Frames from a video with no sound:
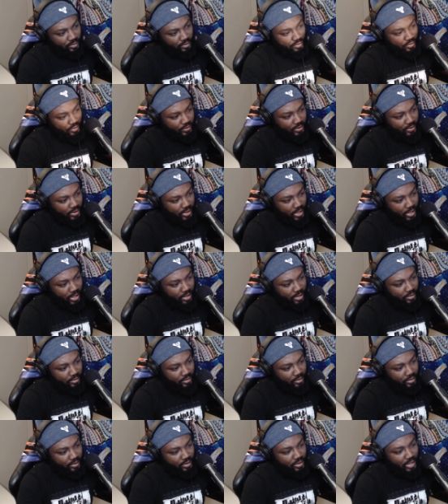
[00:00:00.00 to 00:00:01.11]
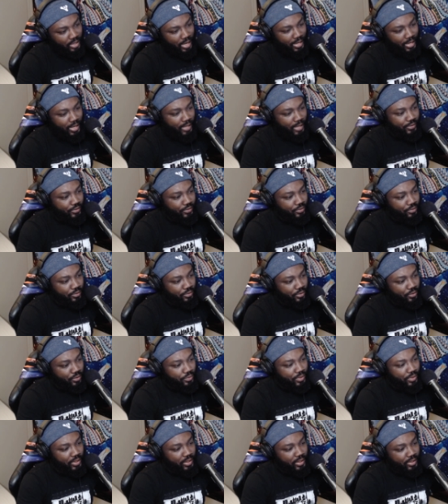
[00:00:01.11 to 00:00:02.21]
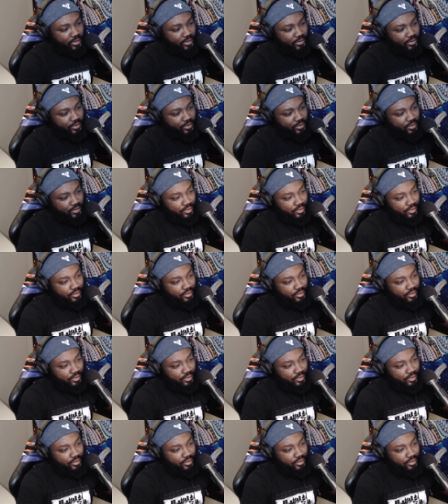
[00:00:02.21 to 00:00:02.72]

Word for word: You see that? I got two or three hits.